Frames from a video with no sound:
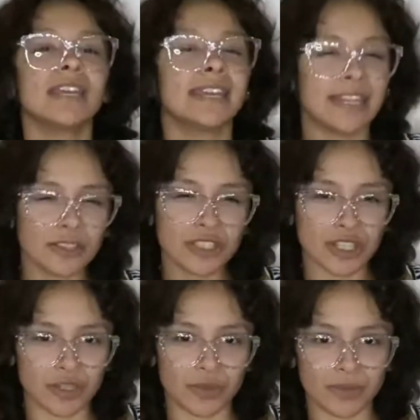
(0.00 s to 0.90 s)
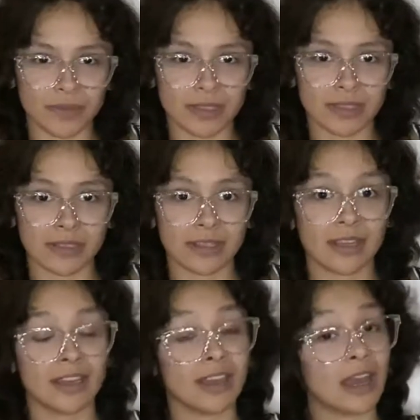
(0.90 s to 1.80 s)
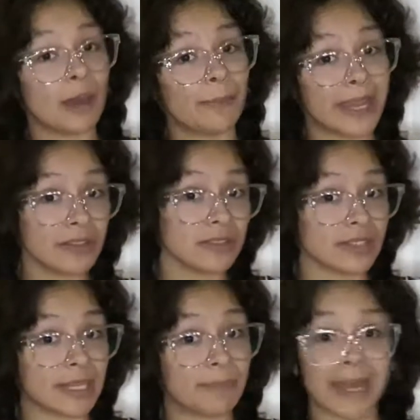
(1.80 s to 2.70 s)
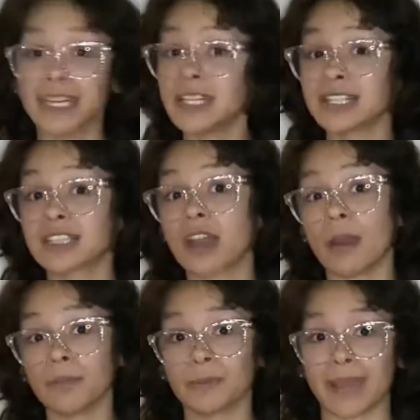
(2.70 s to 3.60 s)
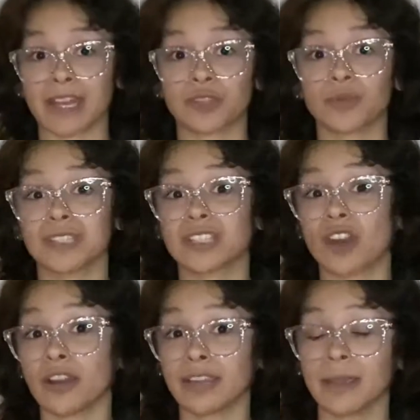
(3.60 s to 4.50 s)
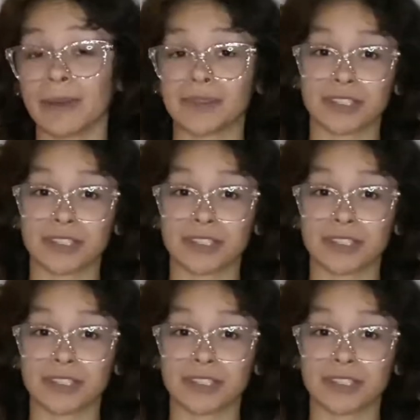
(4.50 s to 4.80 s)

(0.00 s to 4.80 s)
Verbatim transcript: here's the news. Apparently, Benedict Cumberbatch was talking about